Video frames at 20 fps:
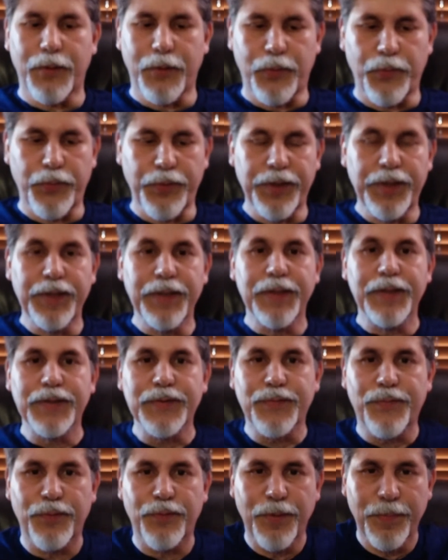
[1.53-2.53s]
Greetings
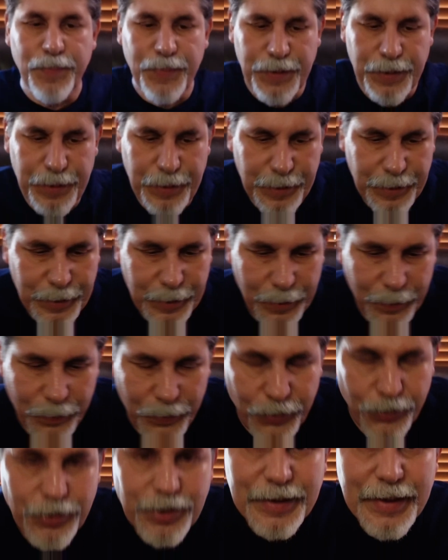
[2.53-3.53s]
from the
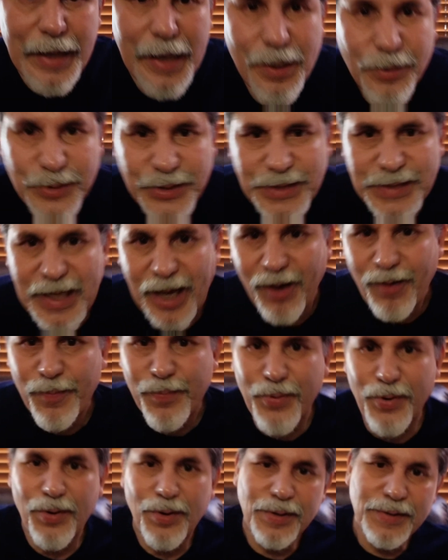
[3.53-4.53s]
Boogie Down South
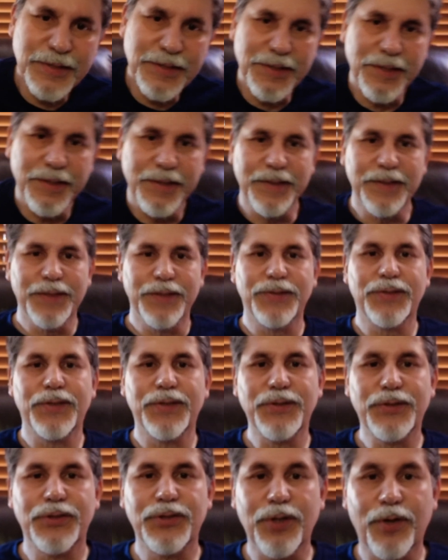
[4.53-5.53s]
Bronx. Uh, this is
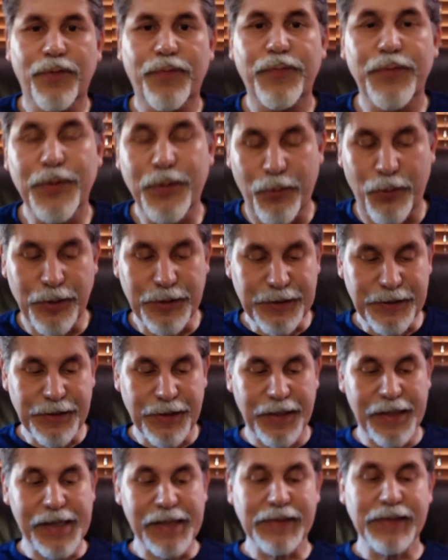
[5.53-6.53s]
Jeffrey
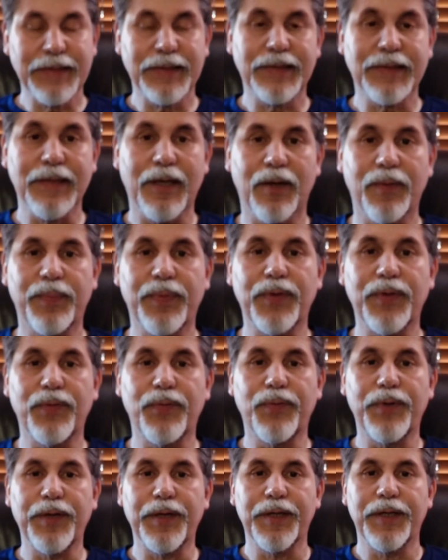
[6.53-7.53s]
Cortez. I'll be
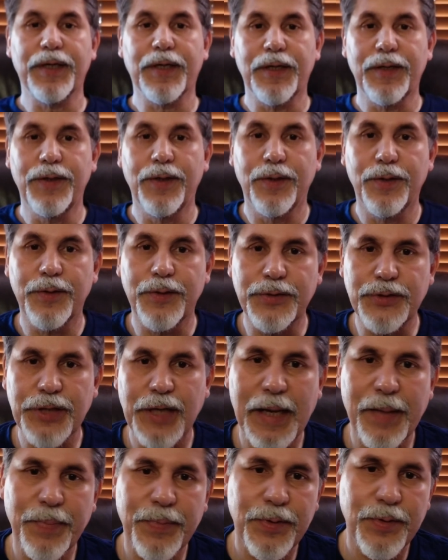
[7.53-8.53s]
reading another
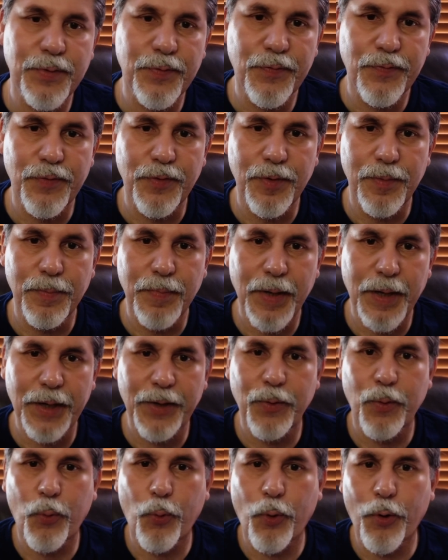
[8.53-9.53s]
chapter from my
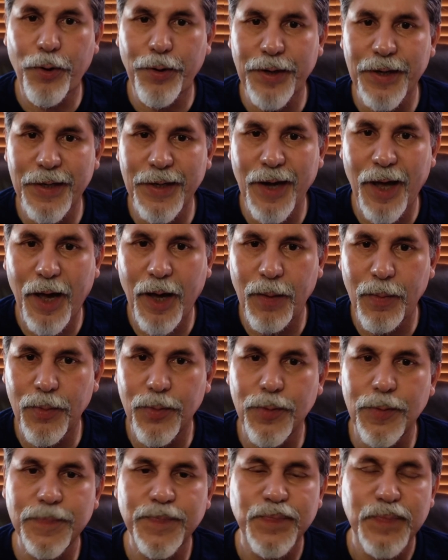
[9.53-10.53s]
quirky
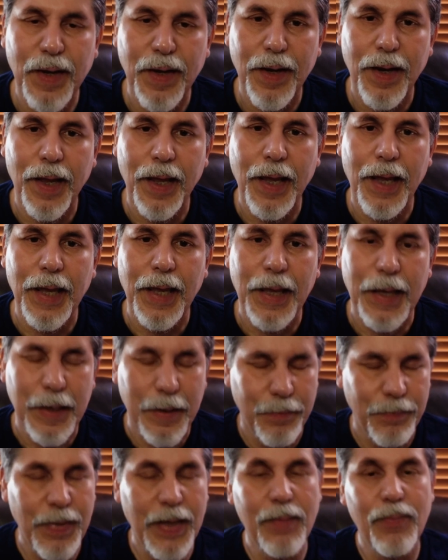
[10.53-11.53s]
novel,
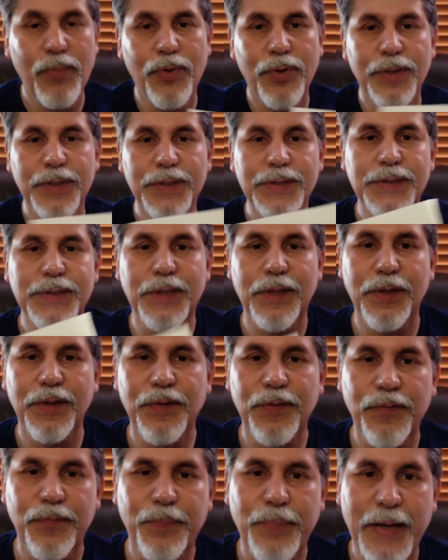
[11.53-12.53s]
Memoirs
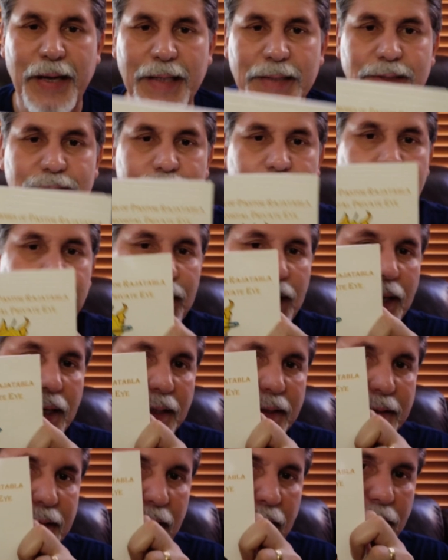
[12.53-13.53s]
of Pastor
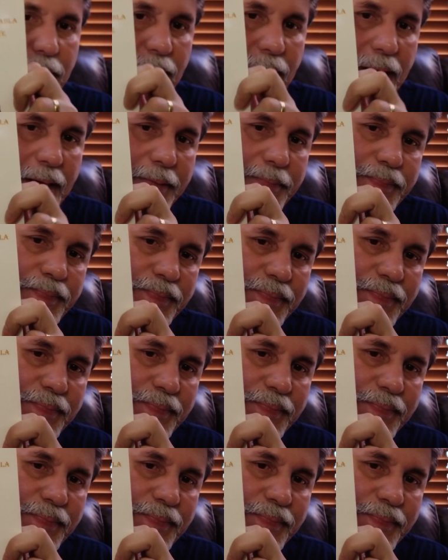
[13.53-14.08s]
Rajatabla,